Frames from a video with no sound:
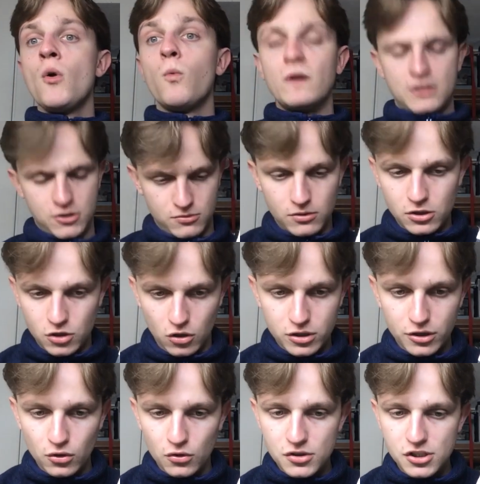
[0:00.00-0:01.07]
Which
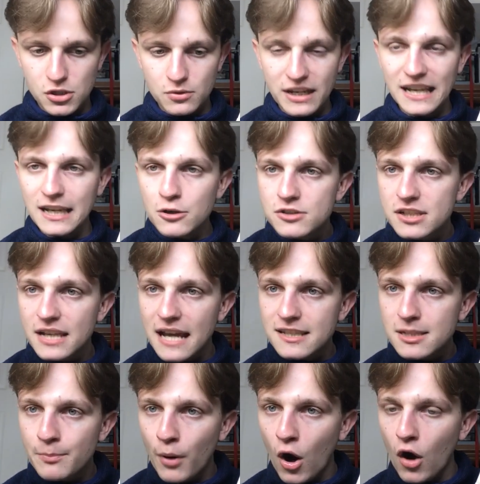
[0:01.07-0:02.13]
Dr. Thorne soon
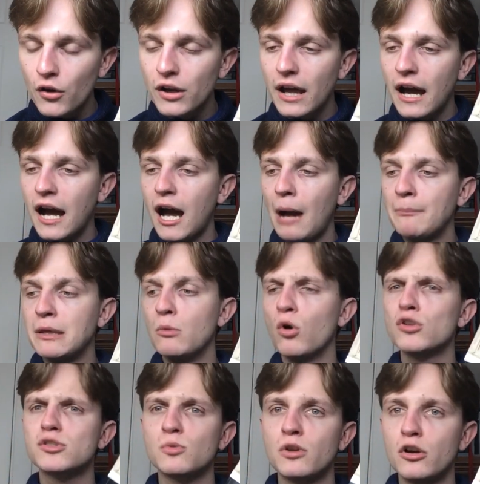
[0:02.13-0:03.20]
elucidates upon.
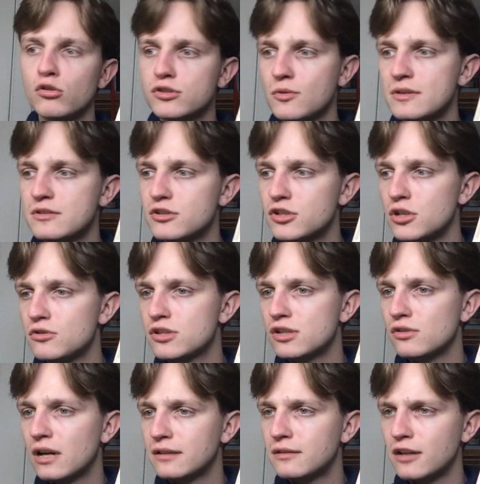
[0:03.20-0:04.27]
We're also introduced
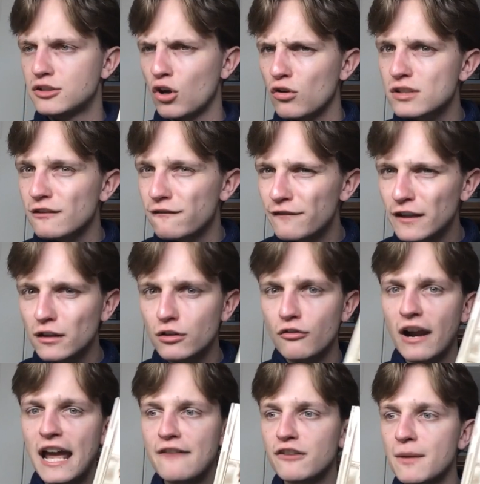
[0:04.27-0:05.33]
to a Dr.
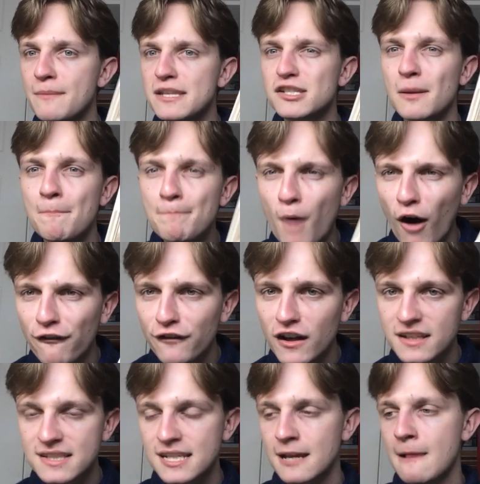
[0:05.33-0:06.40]
Filgrave and a Mr.
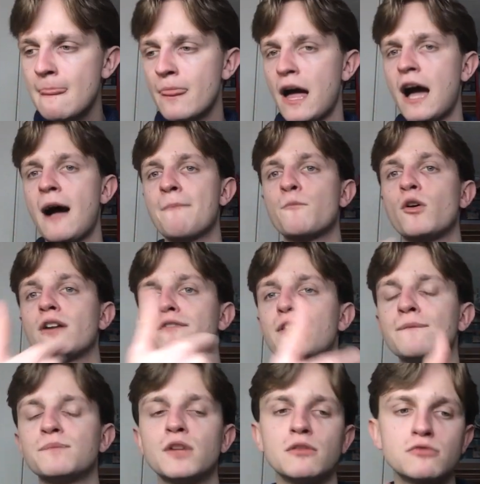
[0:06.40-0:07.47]
Moffat. One of
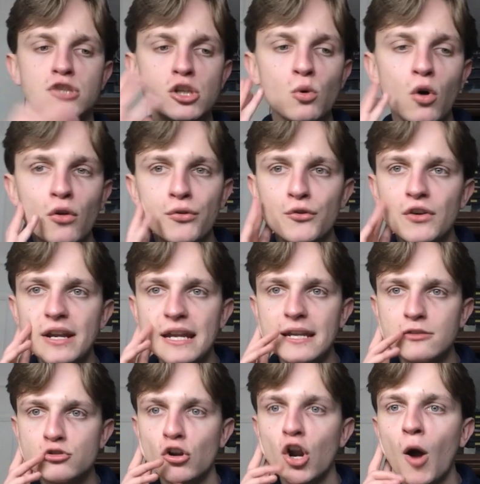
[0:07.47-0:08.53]
the 2 or
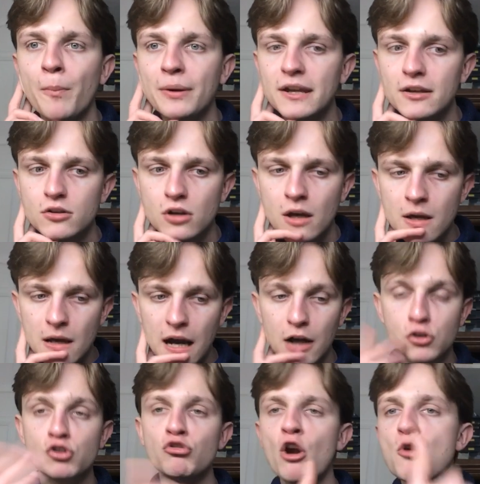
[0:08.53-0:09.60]
3 Trollopian
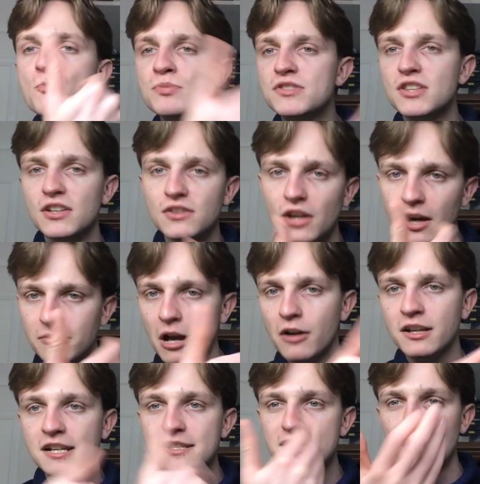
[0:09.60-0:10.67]
tropes that
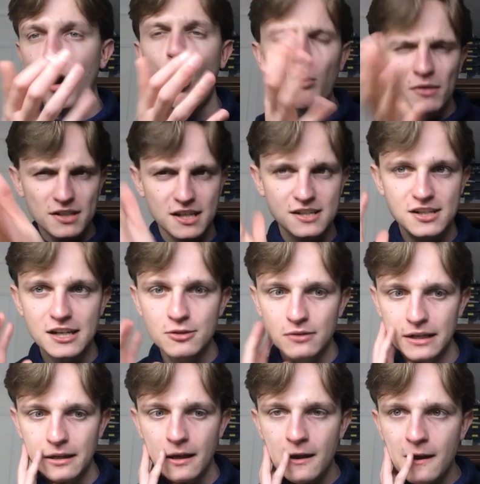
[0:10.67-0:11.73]
are almost
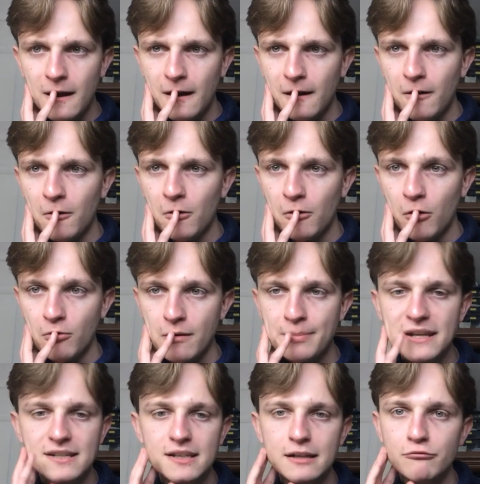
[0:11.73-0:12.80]
continually or
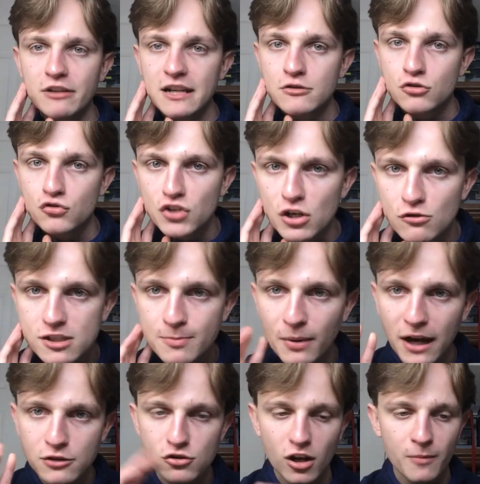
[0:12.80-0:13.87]
repeatedly reintroduced
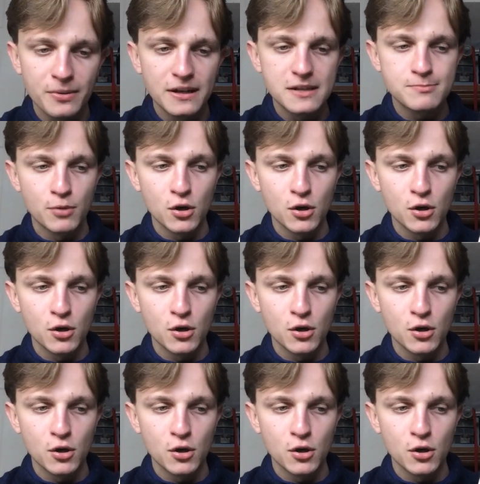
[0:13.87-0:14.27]
by Trollope in his